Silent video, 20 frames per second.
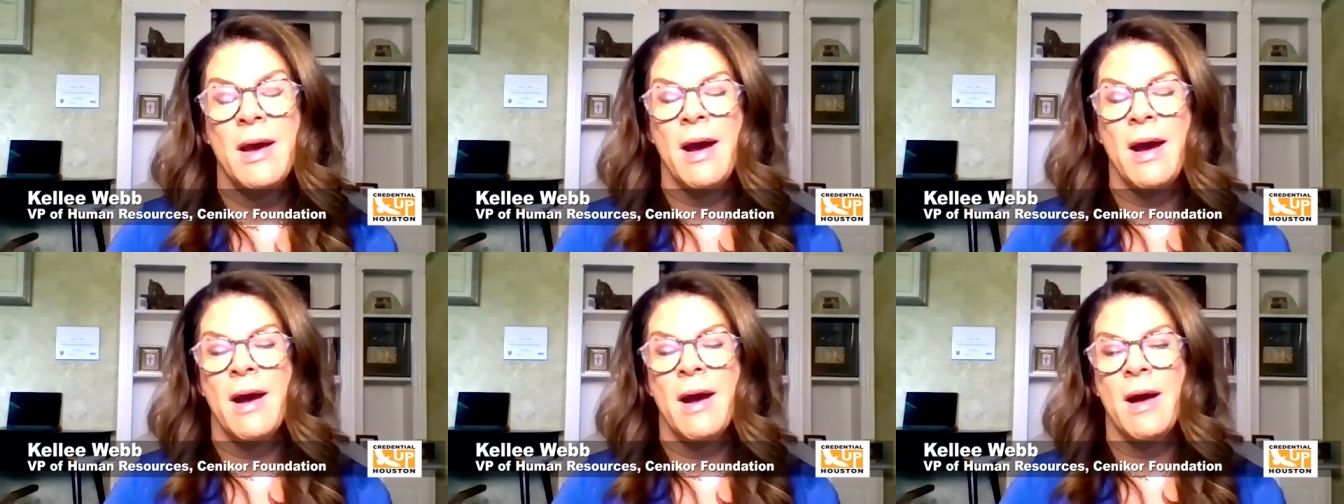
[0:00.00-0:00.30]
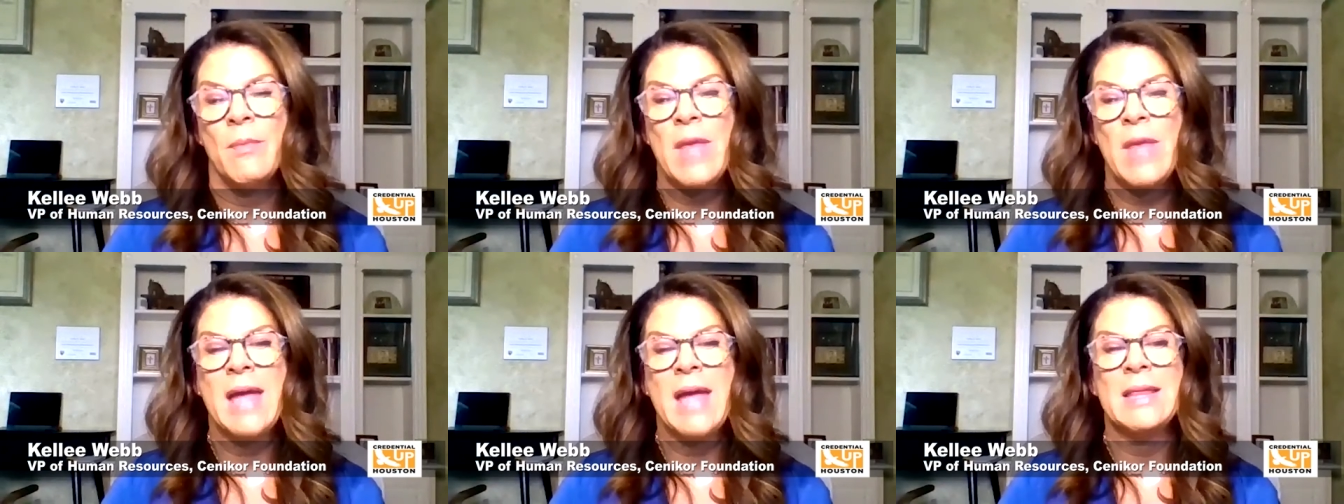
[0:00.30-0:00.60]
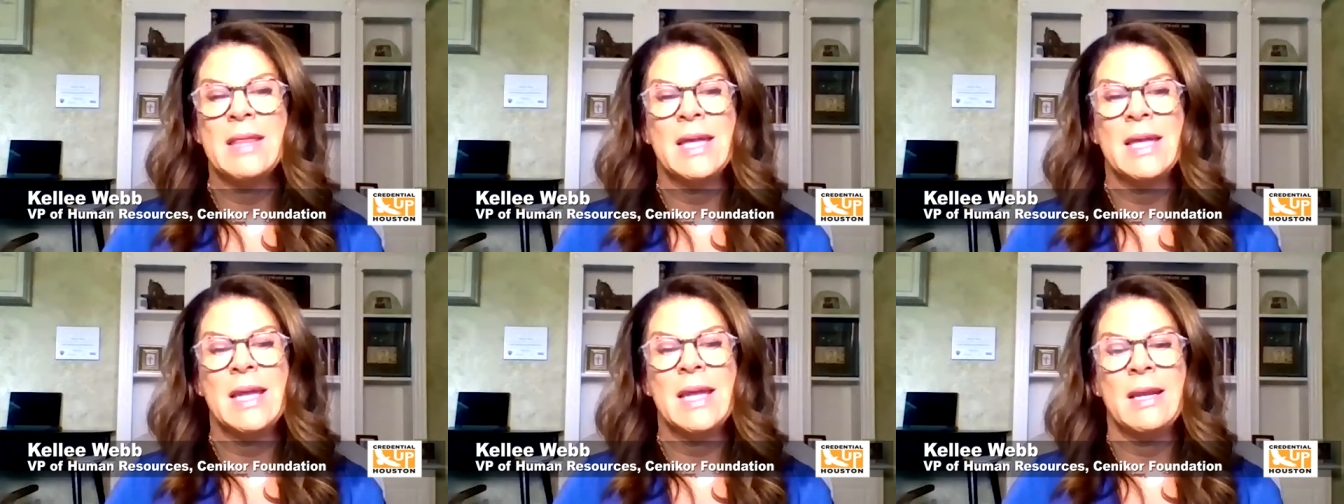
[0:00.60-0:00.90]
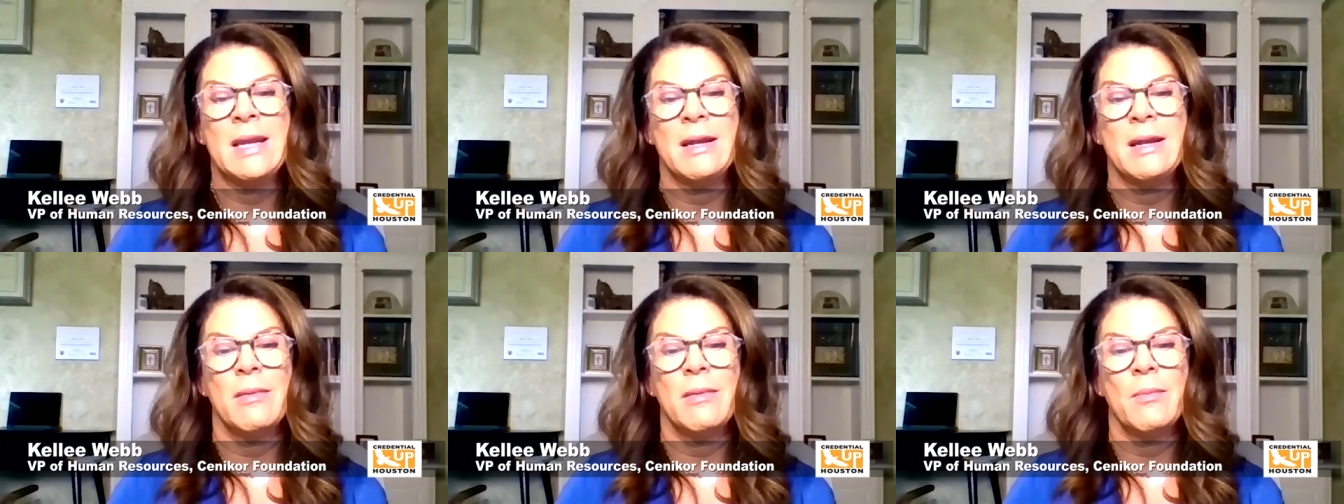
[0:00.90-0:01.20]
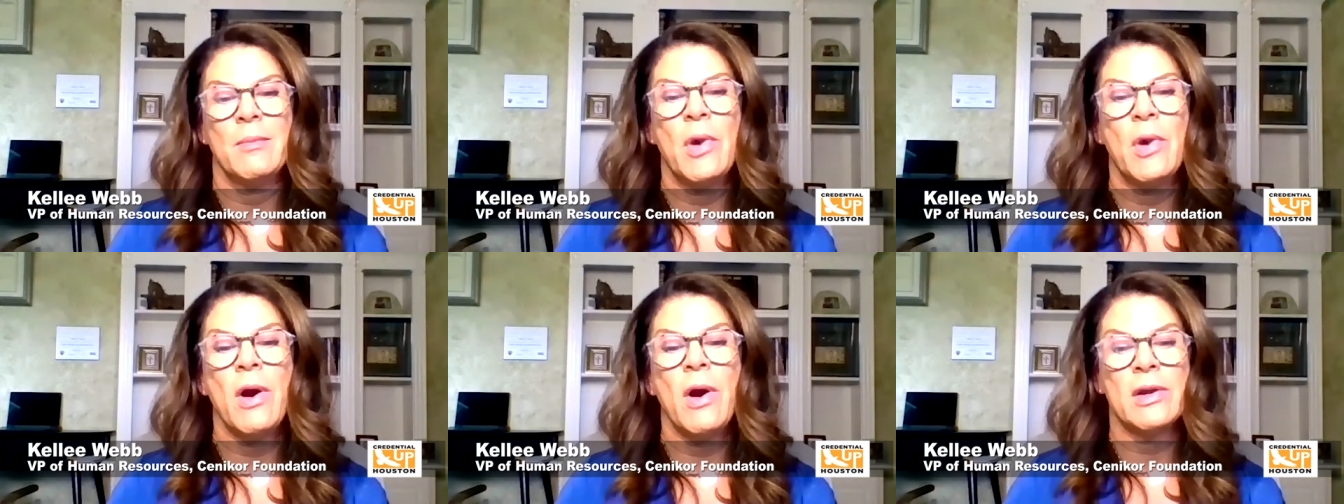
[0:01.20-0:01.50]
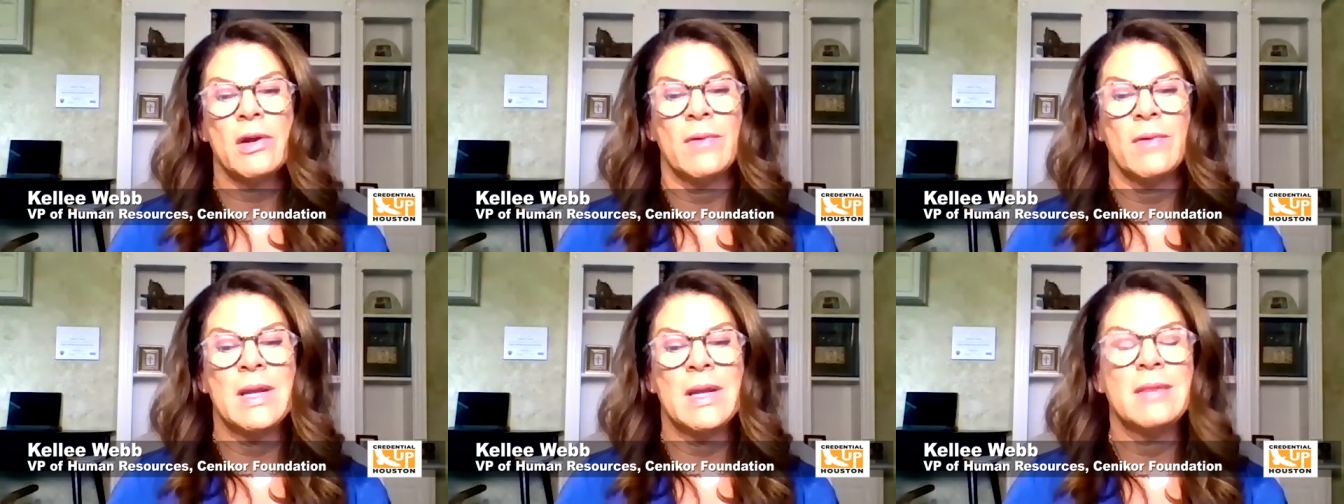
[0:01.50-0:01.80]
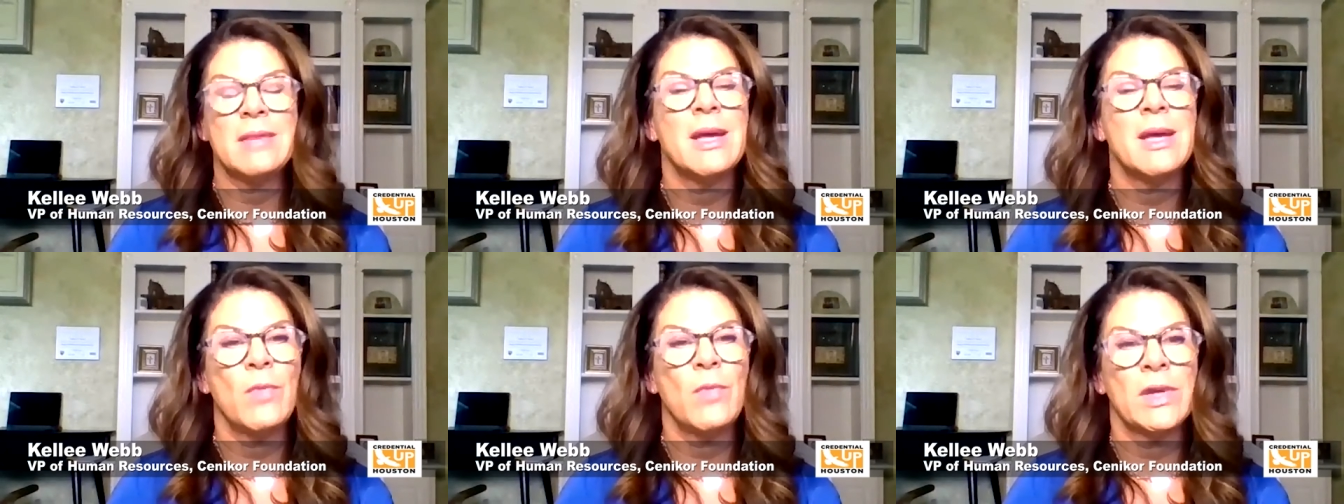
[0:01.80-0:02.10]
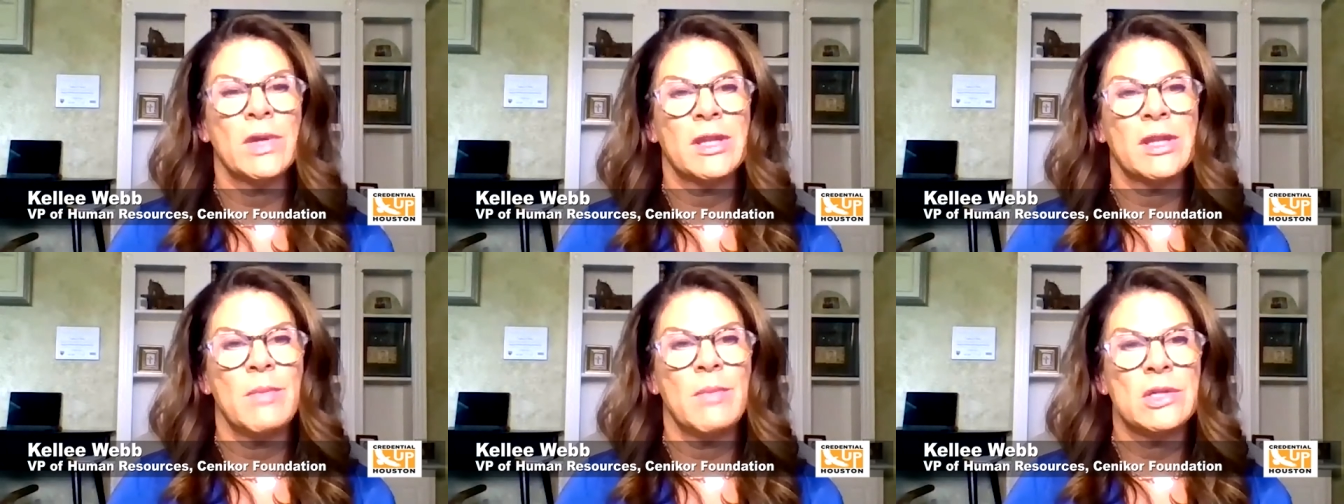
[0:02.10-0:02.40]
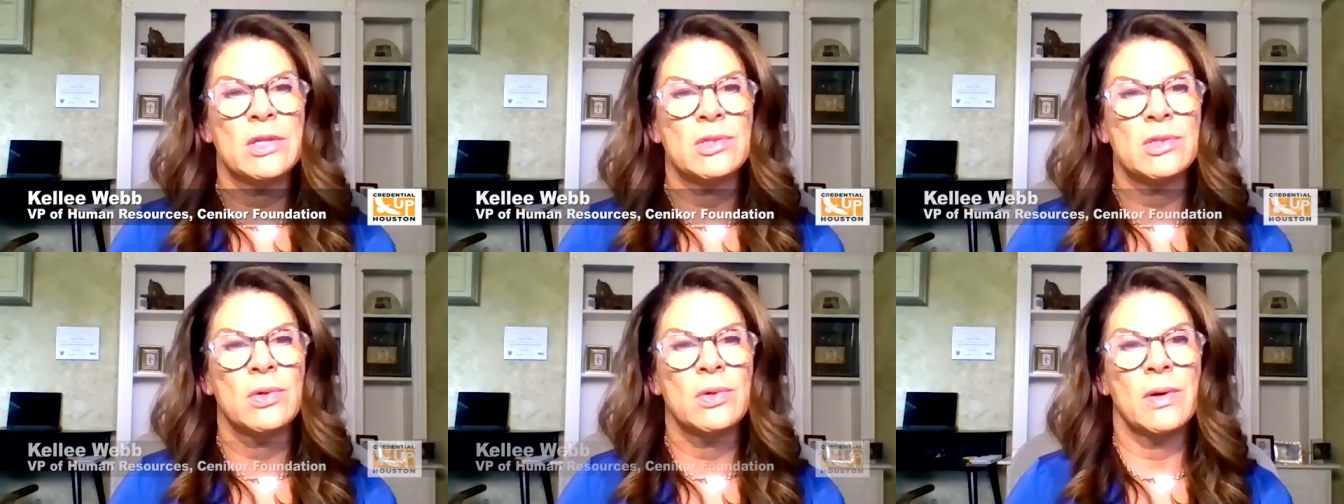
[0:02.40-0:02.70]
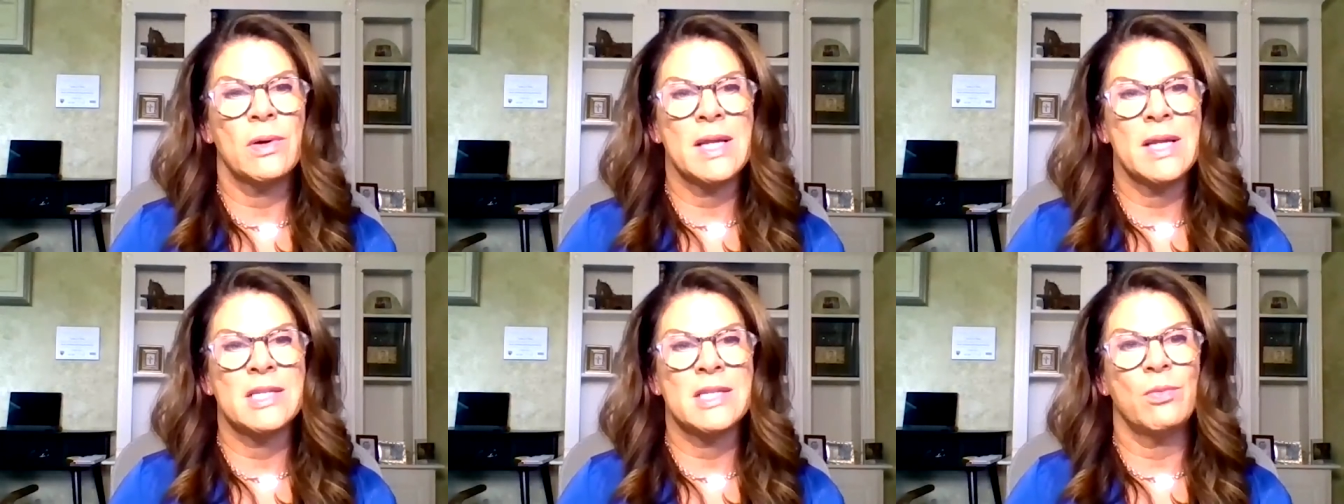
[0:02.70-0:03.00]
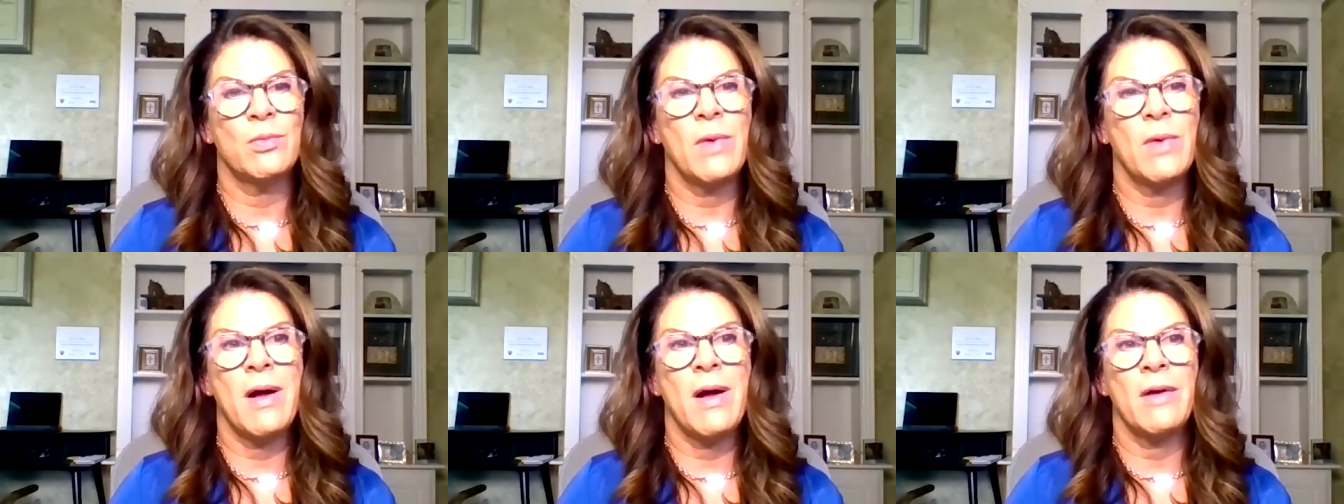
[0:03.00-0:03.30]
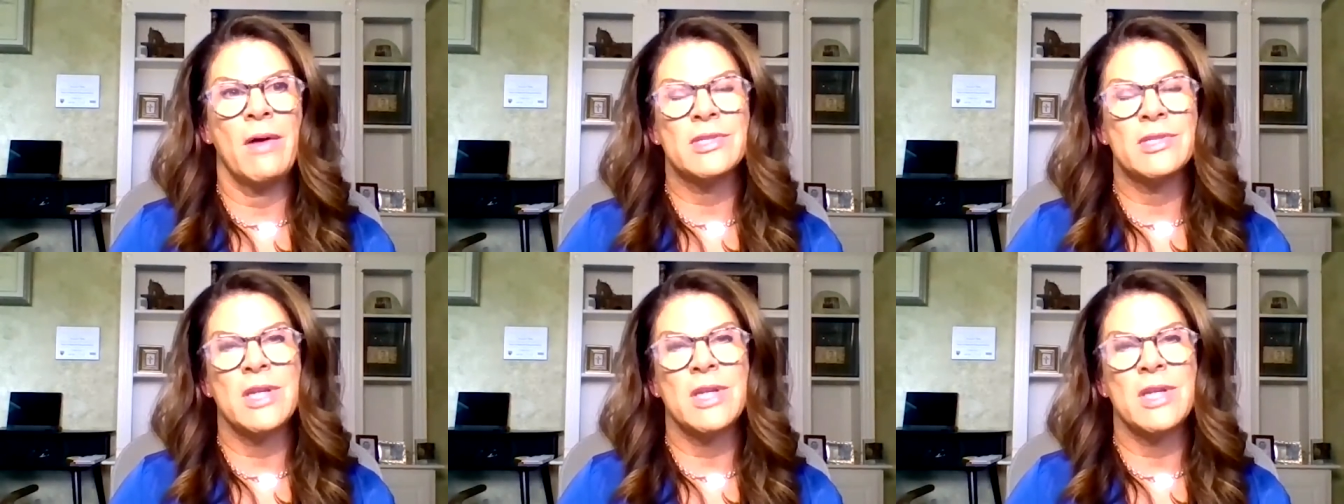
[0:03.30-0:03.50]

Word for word: um, and then partnering them with a mentor as well.